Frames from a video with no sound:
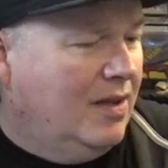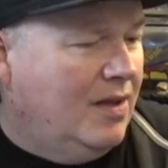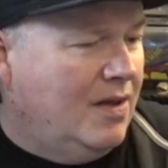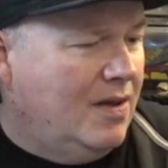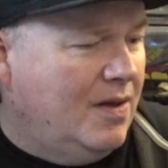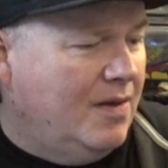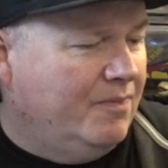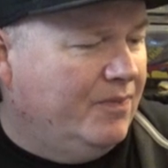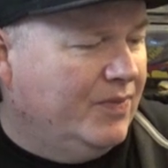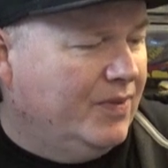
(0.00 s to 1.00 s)

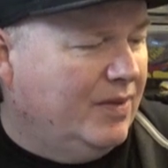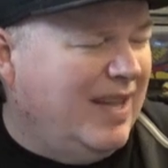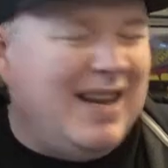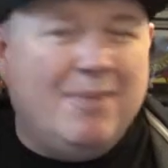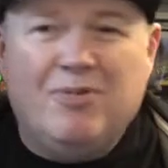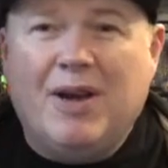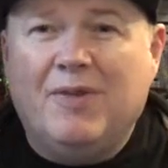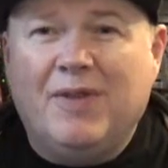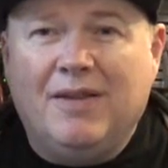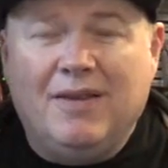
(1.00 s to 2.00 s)
And I'm
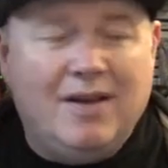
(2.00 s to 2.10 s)
proud of it.